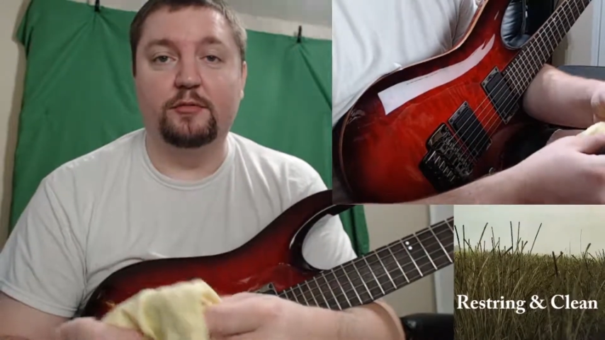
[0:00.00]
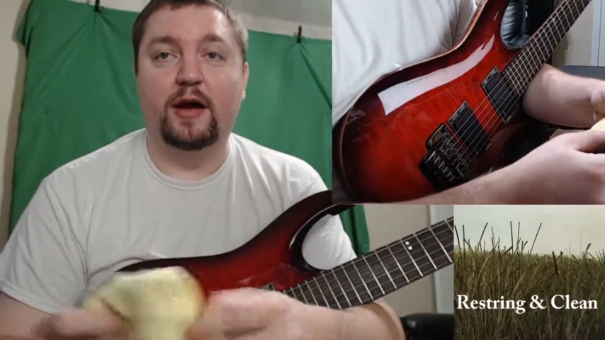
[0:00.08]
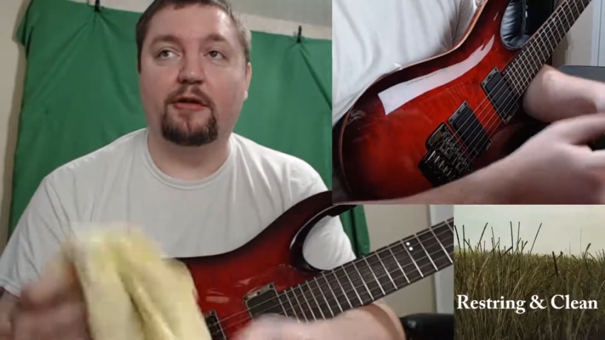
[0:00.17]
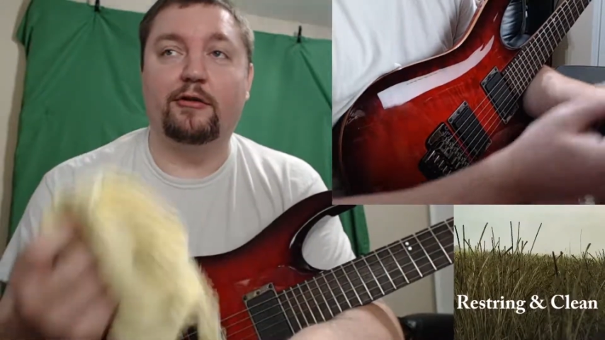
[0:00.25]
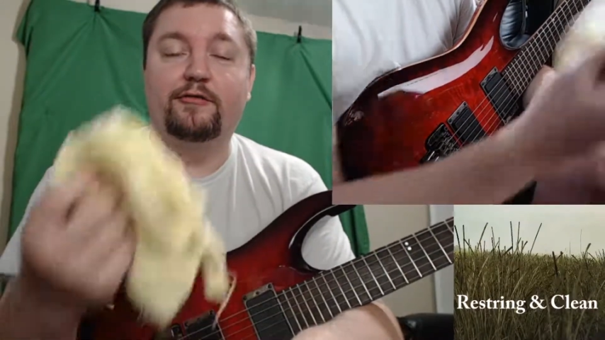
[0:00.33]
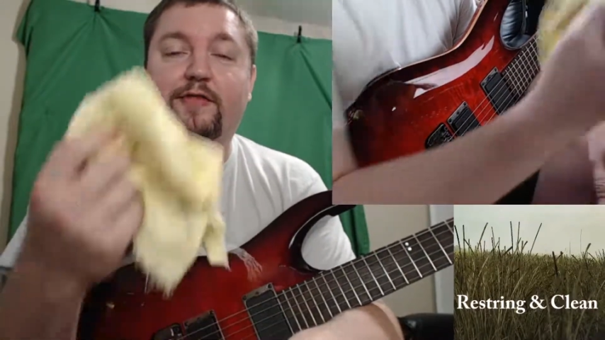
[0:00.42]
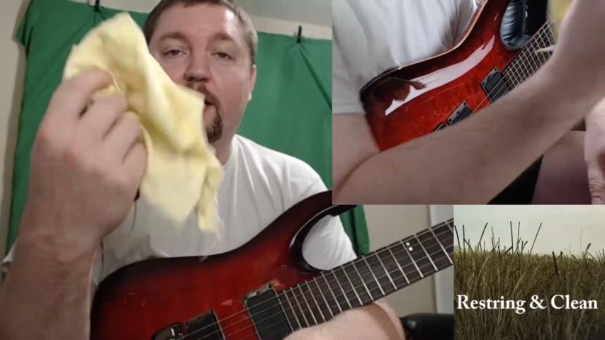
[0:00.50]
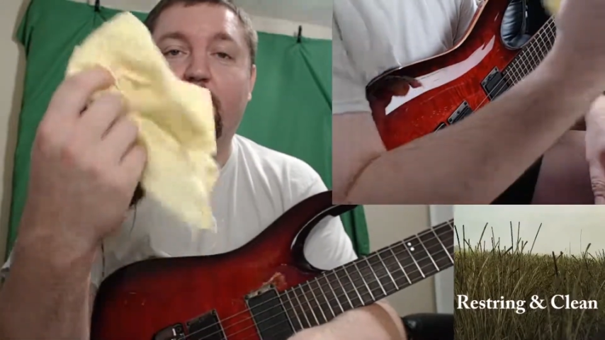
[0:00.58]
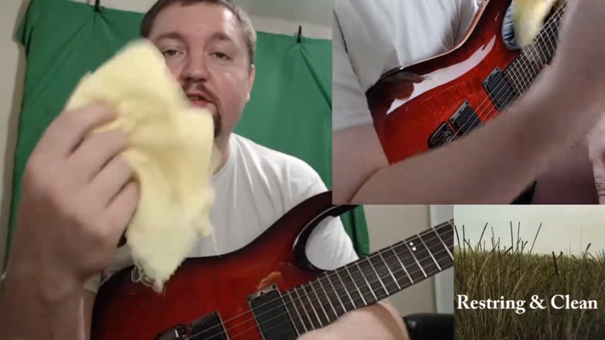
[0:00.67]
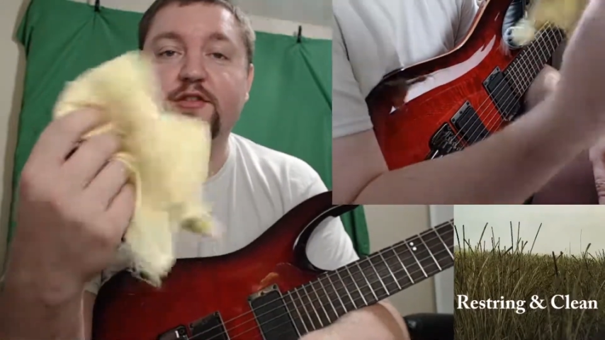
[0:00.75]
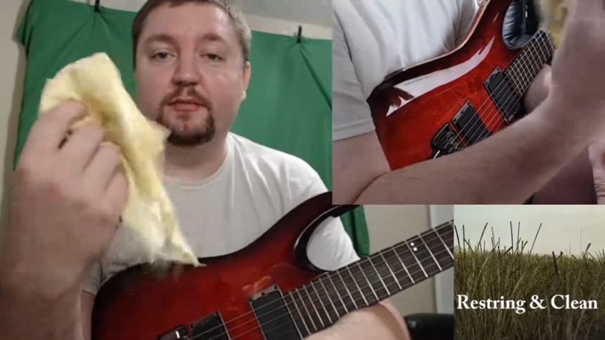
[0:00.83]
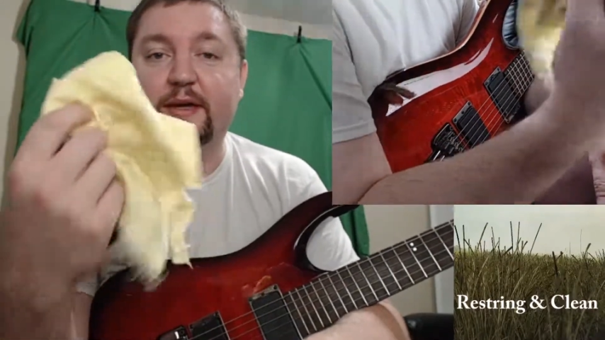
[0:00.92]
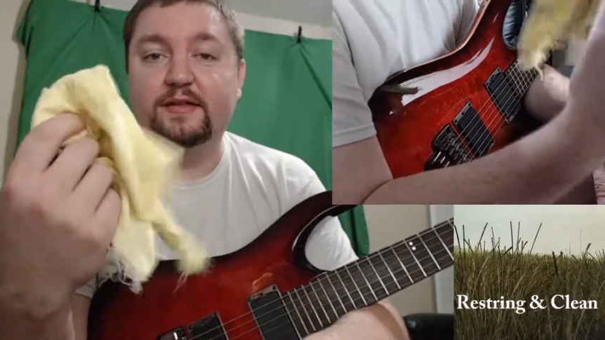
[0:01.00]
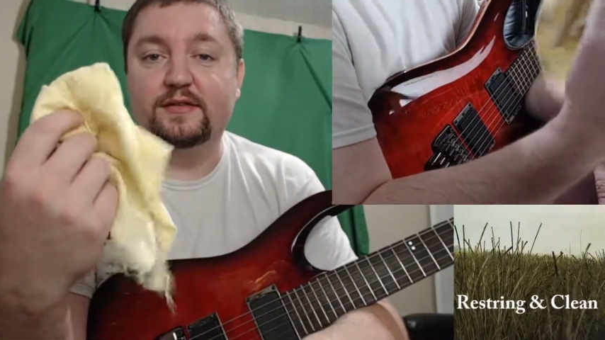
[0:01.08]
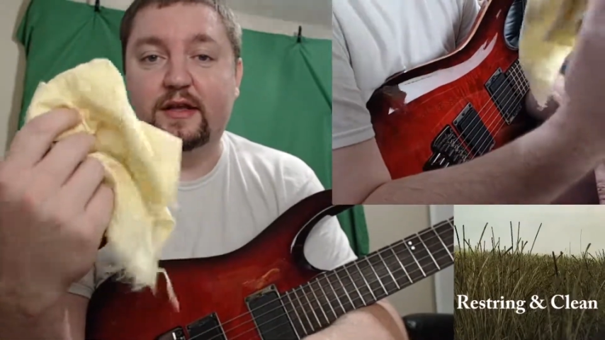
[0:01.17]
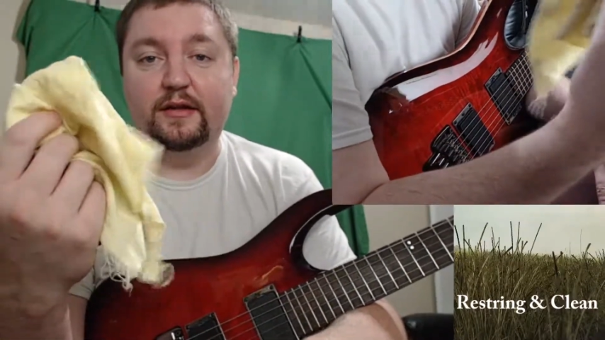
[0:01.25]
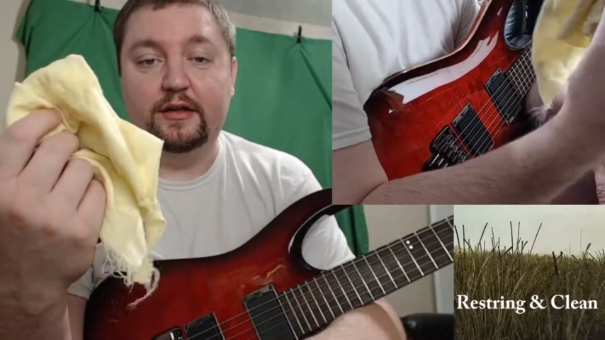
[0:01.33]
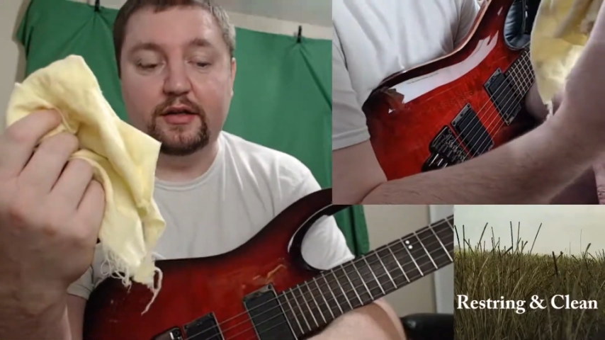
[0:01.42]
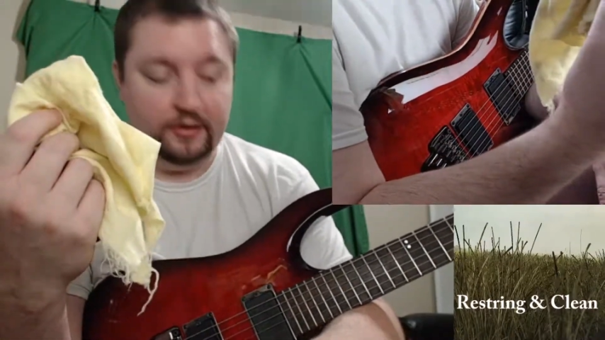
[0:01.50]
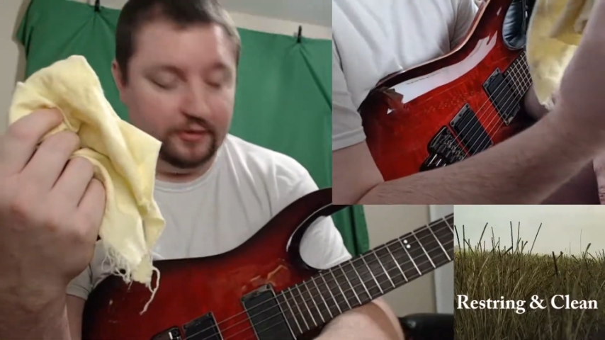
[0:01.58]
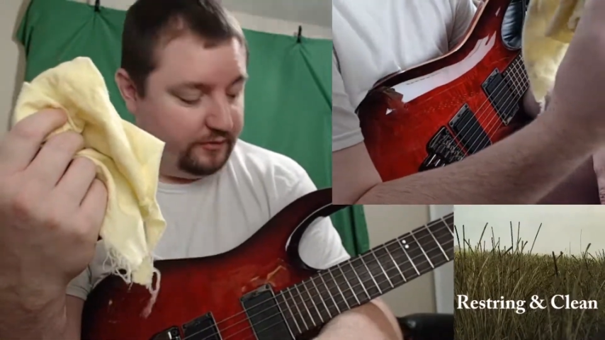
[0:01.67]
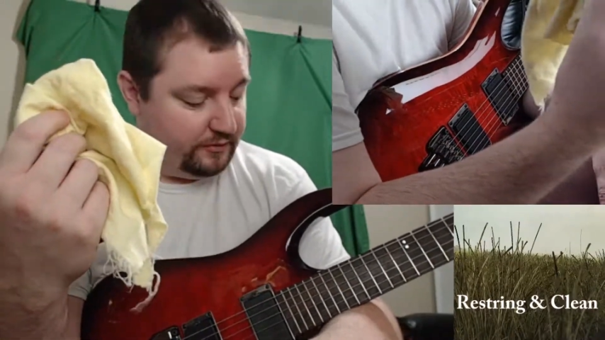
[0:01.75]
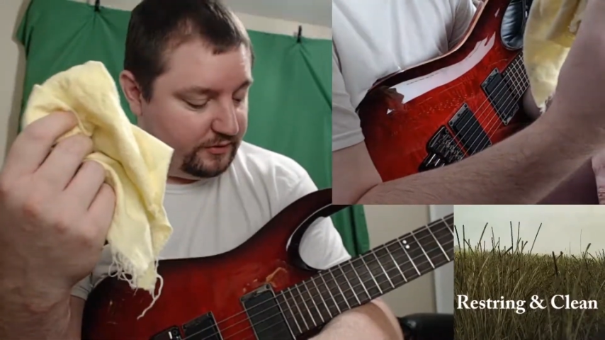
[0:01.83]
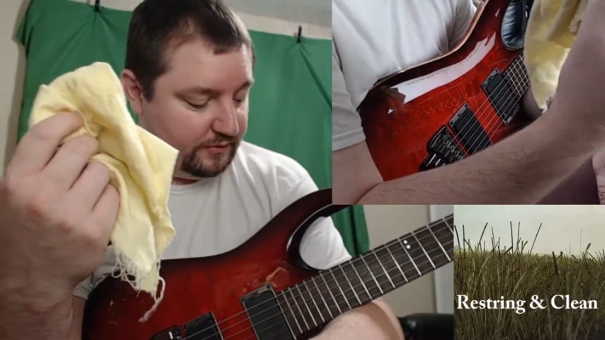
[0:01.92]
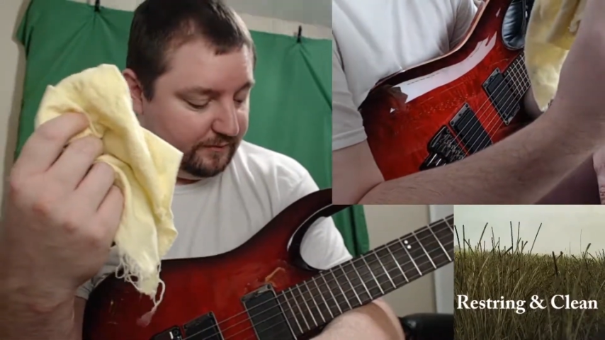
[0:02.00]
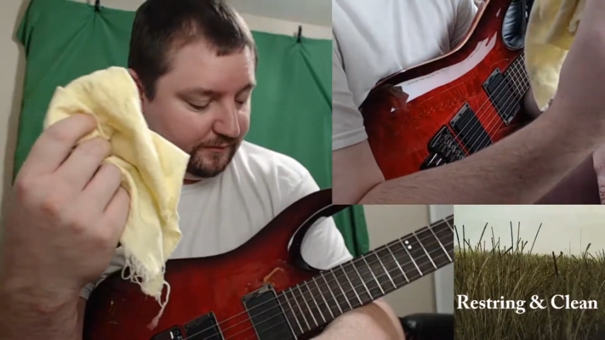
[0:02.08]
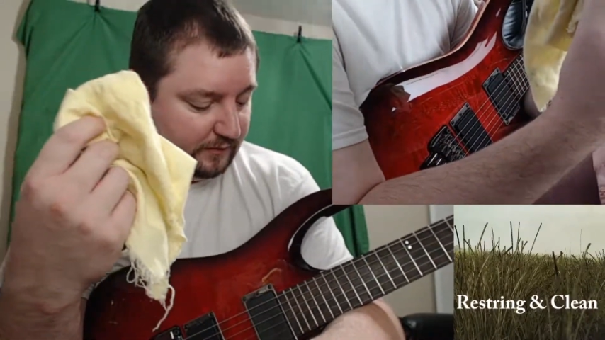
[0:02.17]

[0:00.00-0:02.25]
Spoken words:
microfiber is the best thing to use.